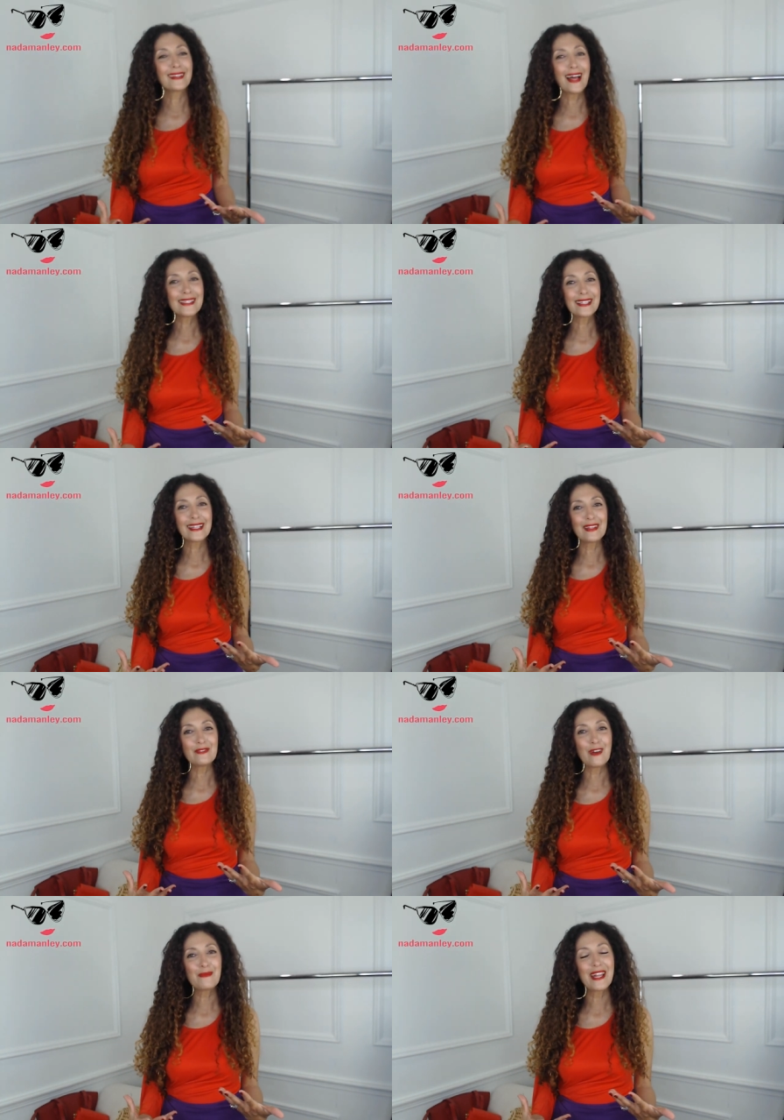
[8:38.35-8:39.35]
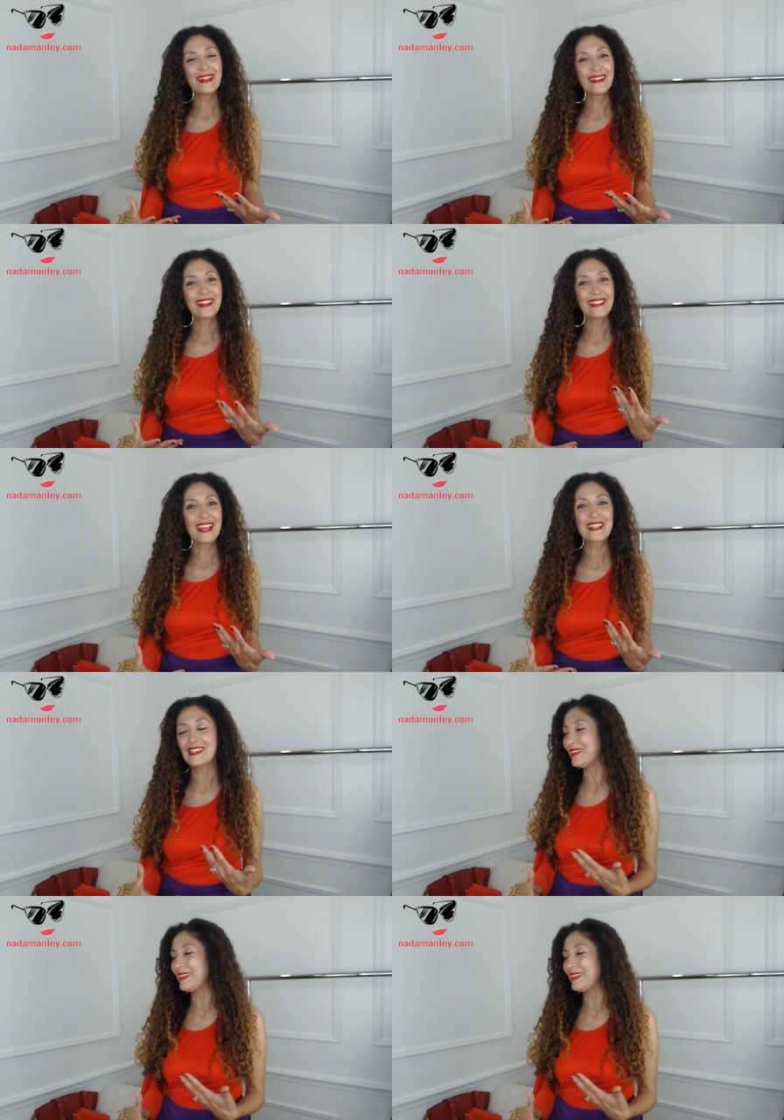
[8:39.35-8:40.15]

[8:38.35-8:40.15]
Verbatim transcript: classic and feminine thing to